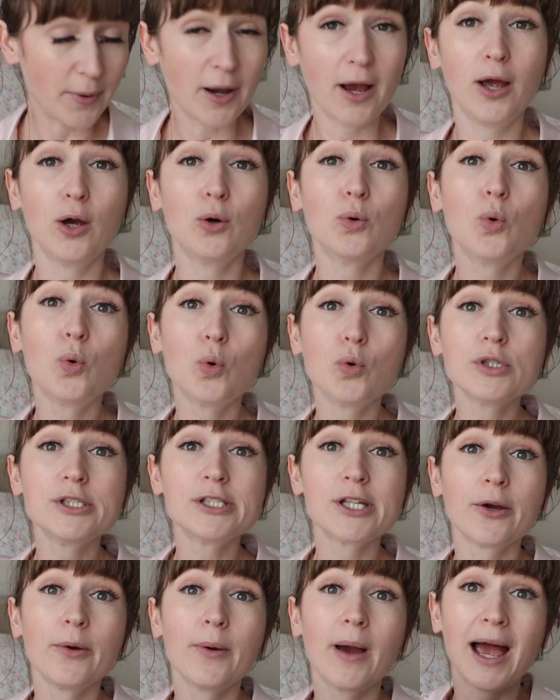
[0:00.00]
But I
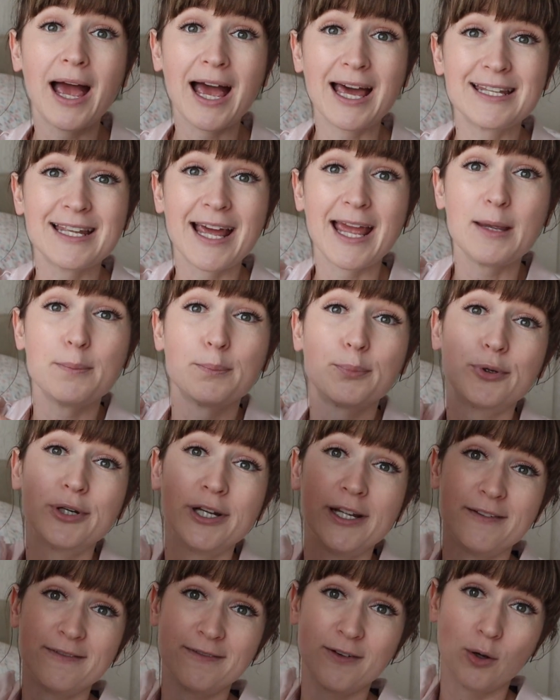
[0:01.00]
also add a
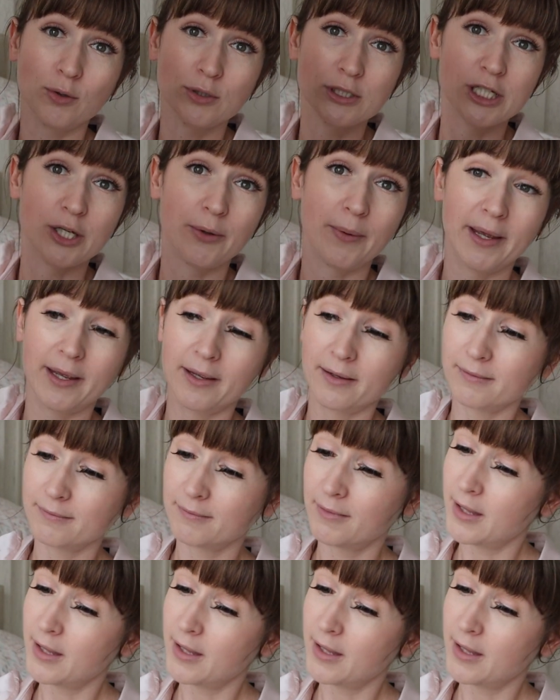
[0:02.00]
pre-fold to it.